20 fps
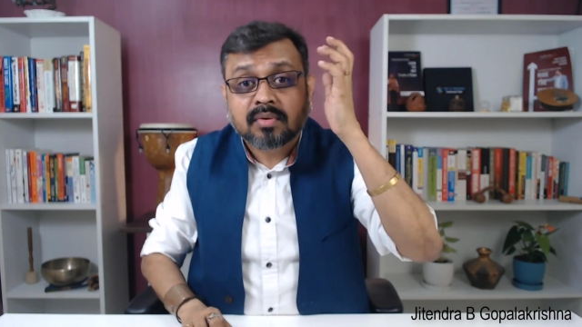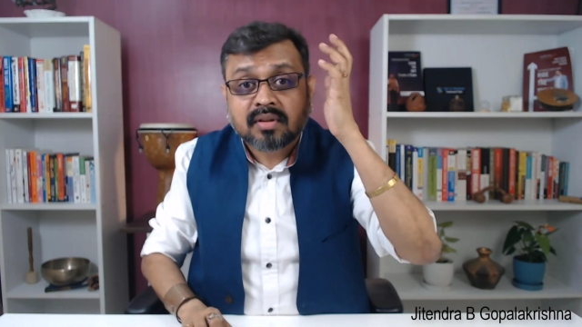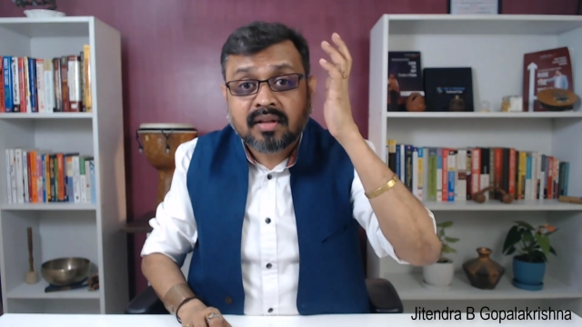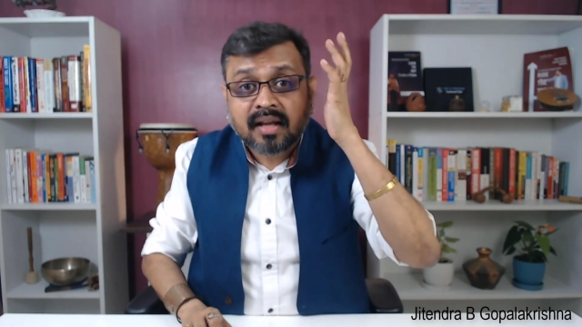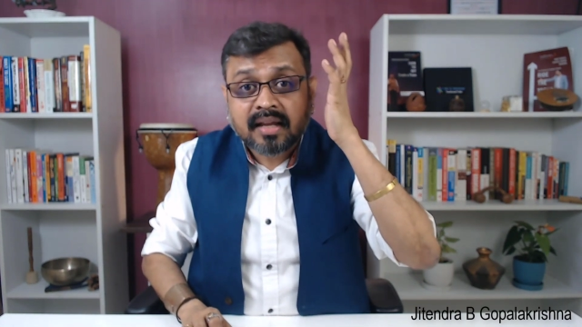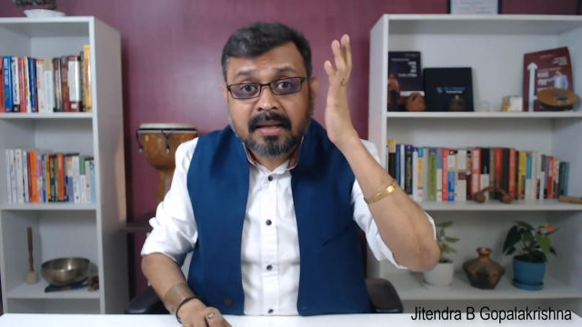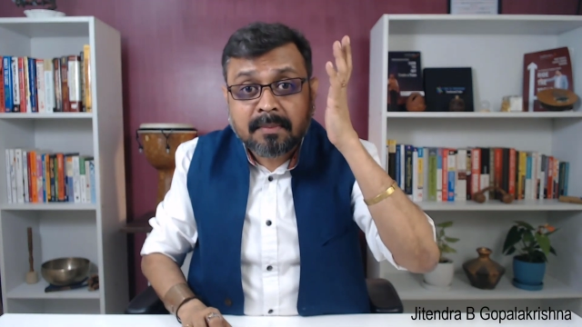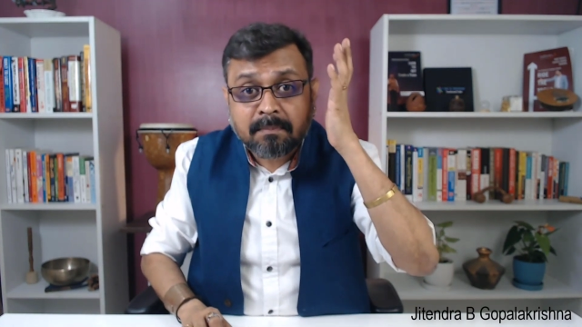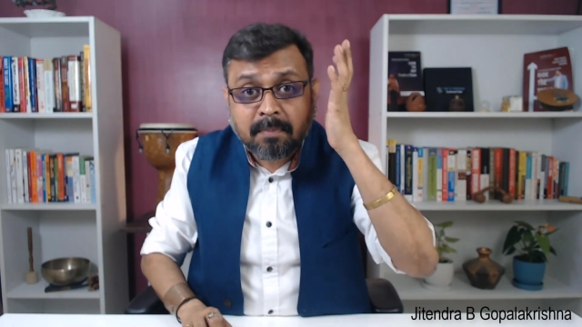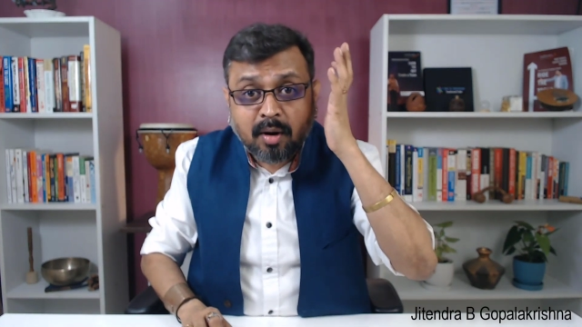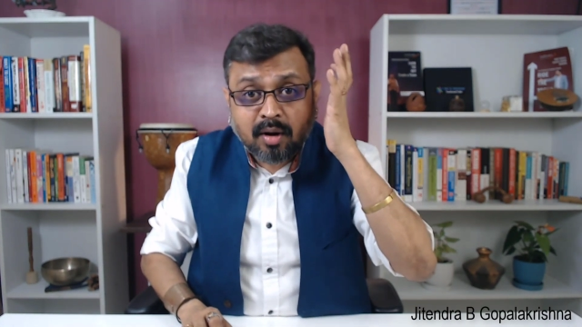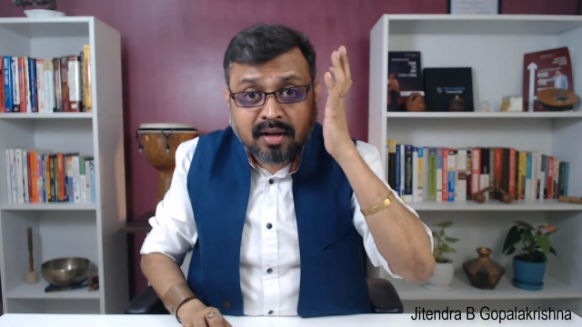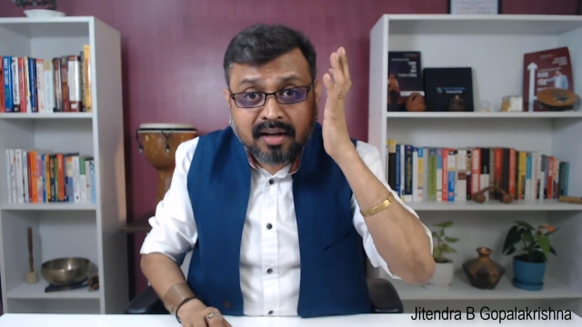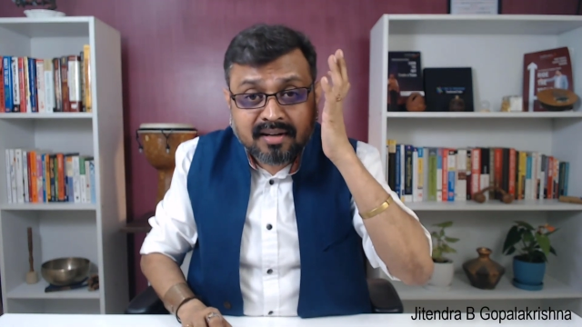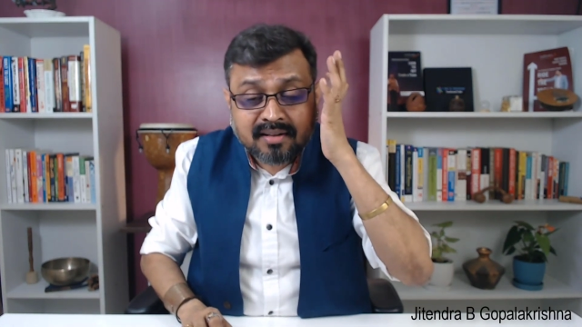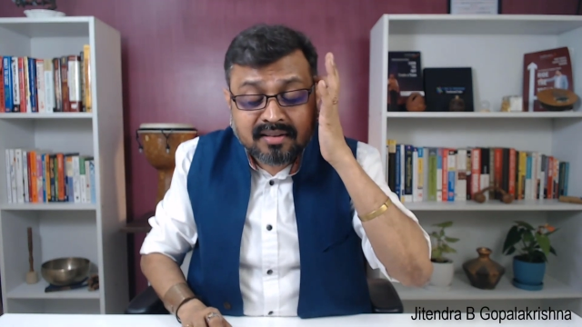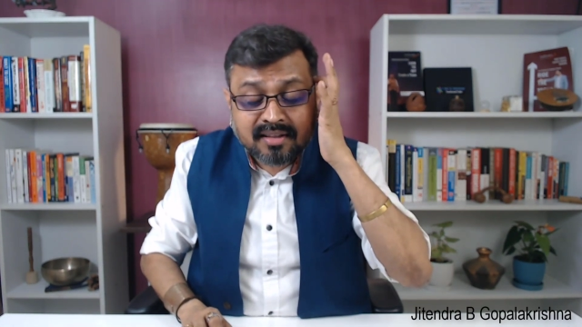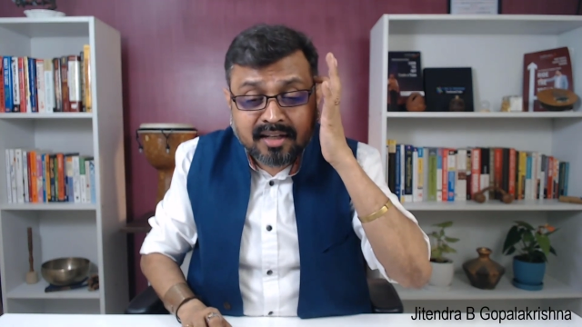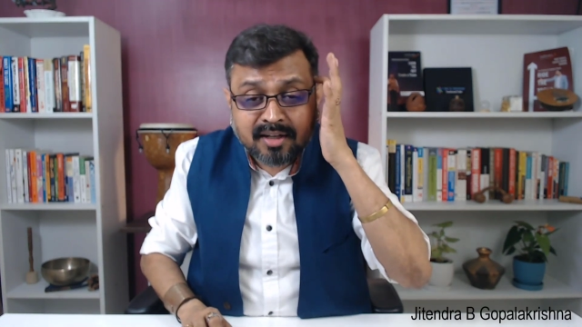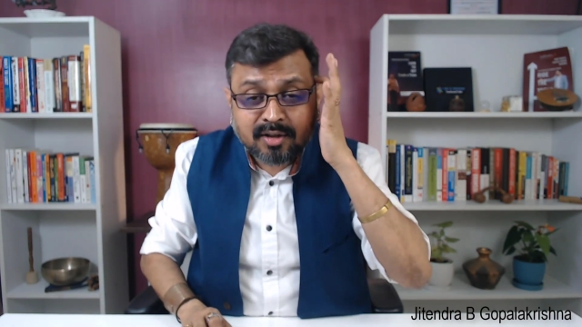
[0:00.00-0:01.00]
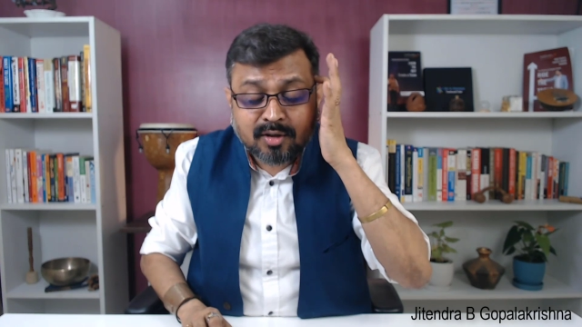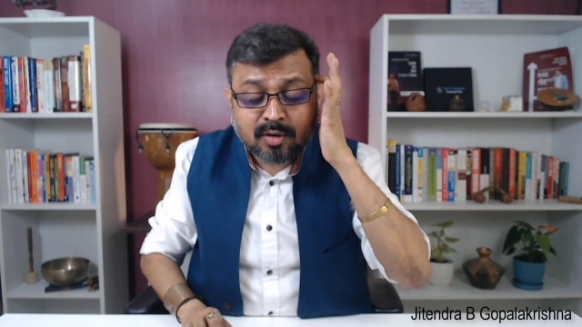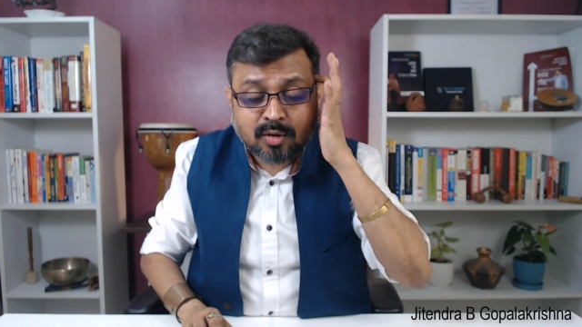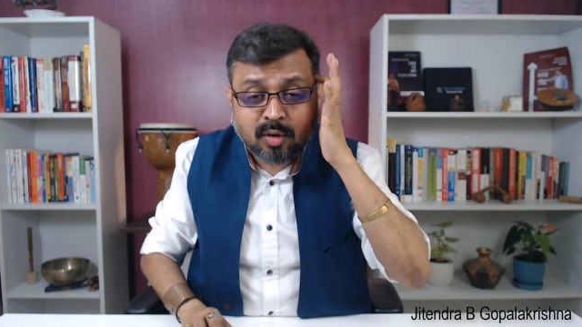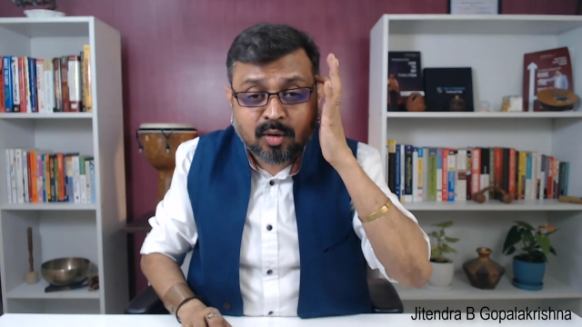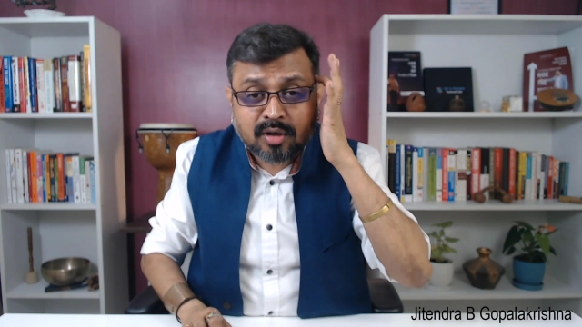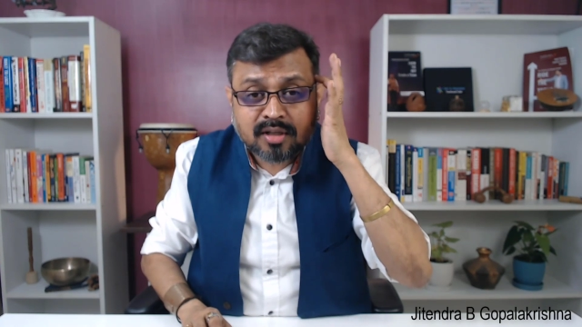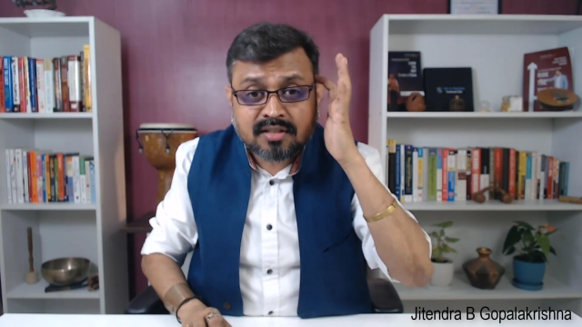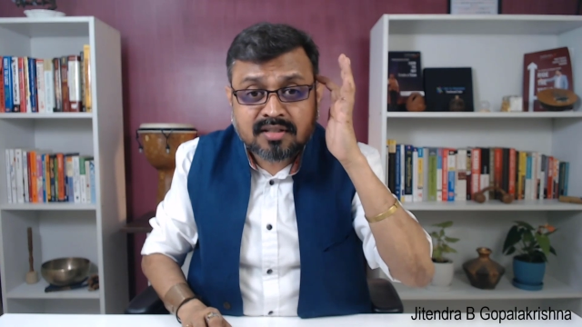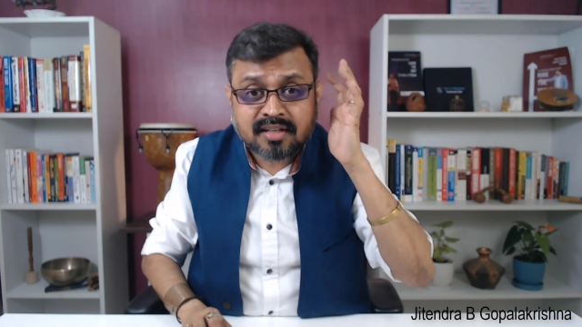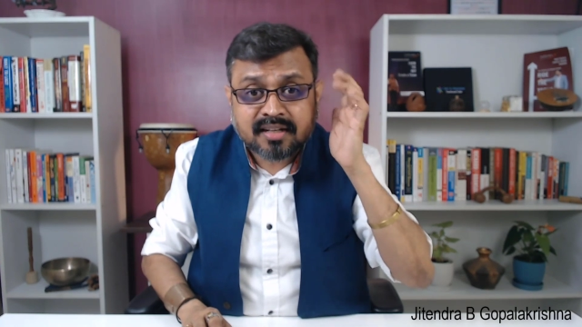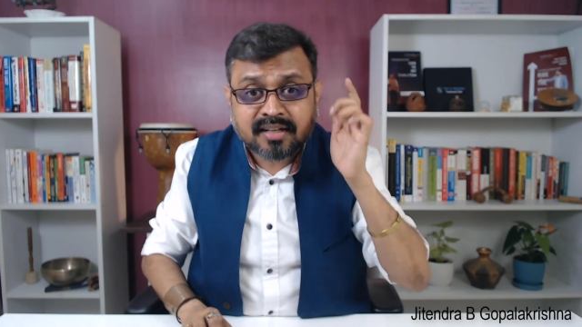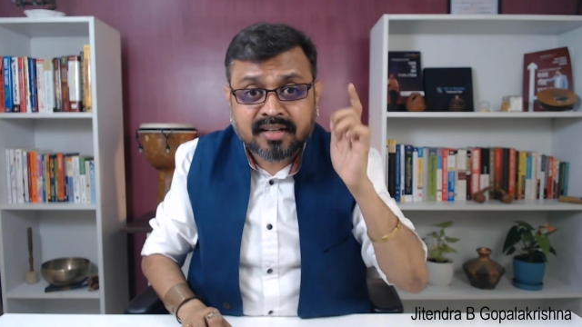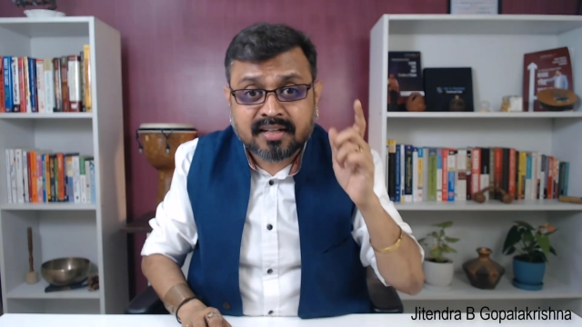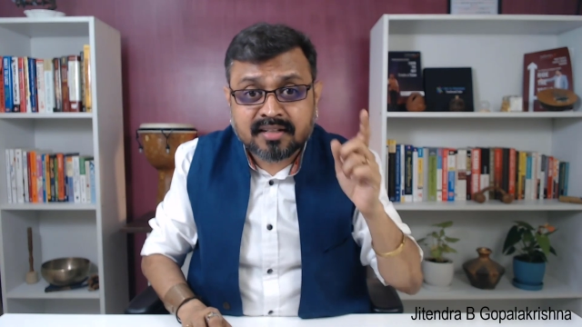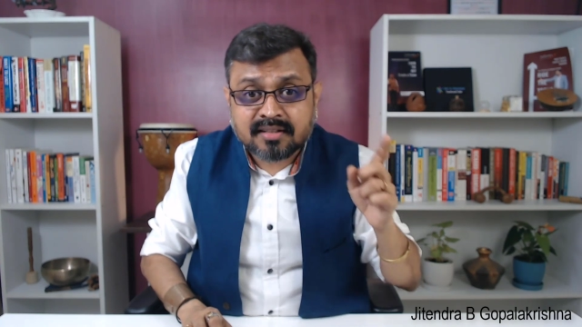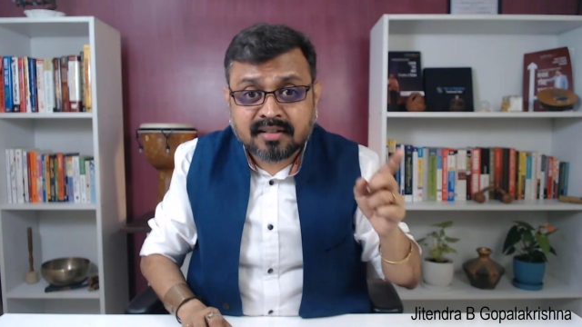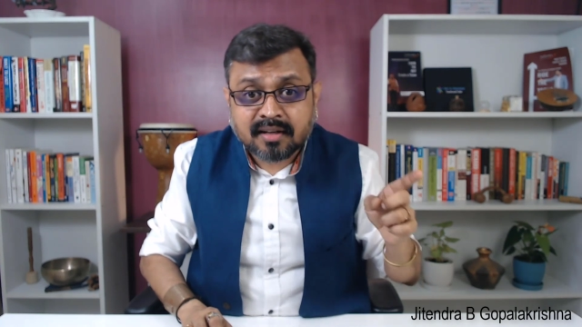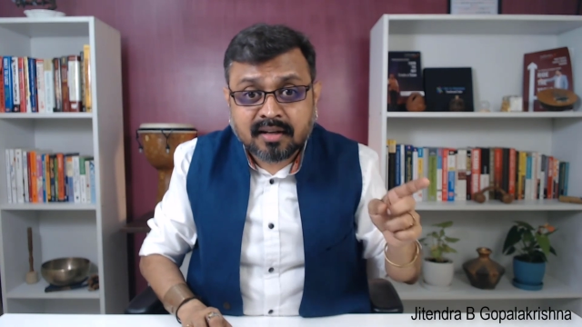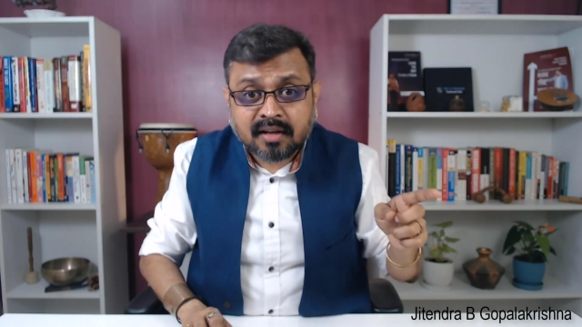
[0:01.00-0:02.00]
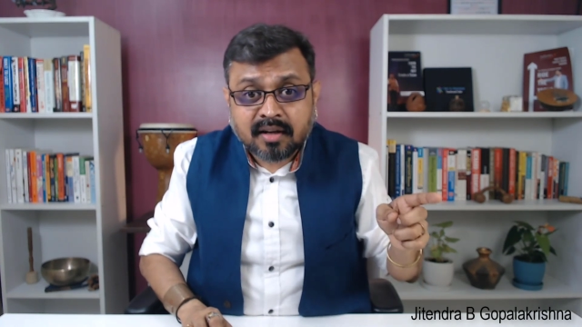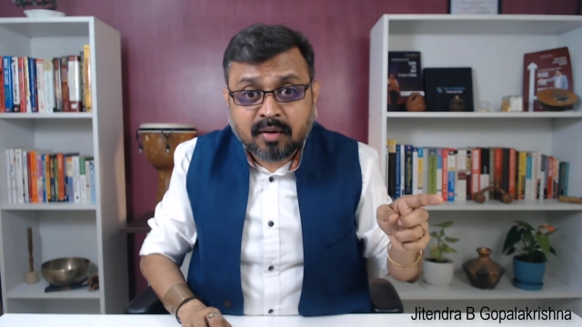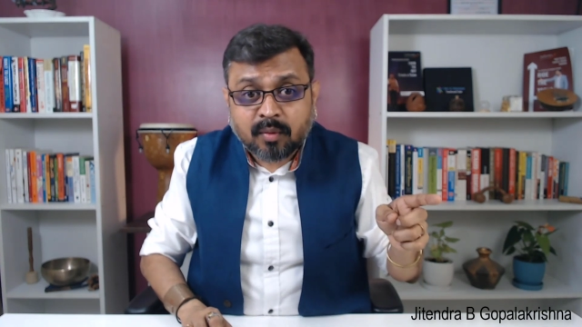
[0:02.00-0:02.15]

the important thing to notice is,